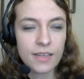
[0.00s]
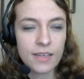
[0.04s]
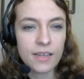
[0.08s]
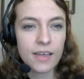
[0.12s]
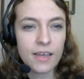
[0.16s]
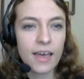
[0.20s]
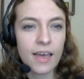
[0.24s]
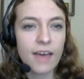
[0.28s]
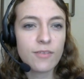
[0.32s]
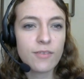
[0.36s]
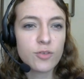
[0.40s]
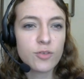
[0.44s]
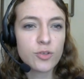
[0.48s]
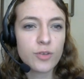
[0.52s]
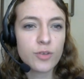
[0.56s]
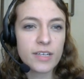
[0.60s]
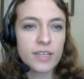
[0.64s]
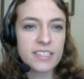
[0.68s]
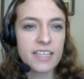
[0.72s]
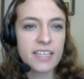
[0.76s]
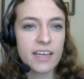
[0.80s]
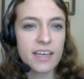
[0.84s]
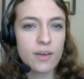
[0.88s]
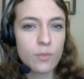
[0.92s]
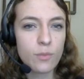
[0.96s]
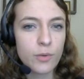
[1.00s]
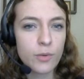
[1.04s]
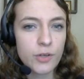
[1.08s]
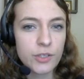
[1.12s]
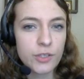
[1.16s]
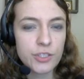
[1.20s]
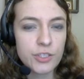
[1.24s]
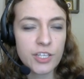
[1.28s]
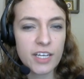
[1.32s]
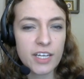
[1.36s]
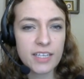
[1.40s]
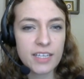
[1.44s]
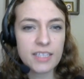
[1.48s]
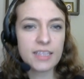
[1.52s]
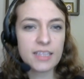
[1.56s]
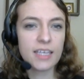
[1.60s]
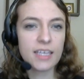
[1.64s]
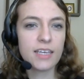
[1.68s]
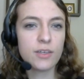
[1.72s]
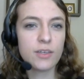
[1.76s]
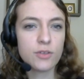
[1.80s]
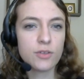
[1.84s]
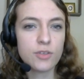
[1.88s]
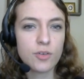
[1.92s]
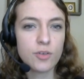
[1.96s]
Have a great day at work, Shannon. Thank
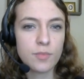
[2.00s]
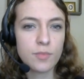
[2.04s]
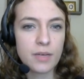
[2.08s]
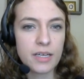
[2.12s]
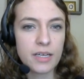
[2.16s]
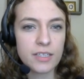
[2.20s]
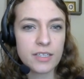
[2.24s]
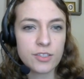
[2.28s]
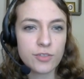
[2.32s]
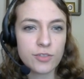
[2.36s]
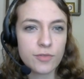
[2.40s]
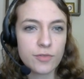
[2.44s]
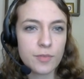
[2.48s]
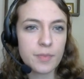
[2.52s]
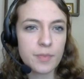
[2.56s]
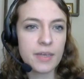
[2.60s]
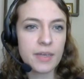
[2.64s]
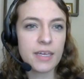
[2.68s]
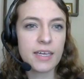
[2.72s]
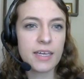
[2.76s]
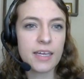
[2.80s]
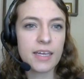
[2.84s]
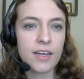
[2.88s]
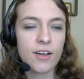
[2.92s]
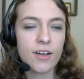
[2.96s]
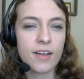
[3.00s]
you so much for being here,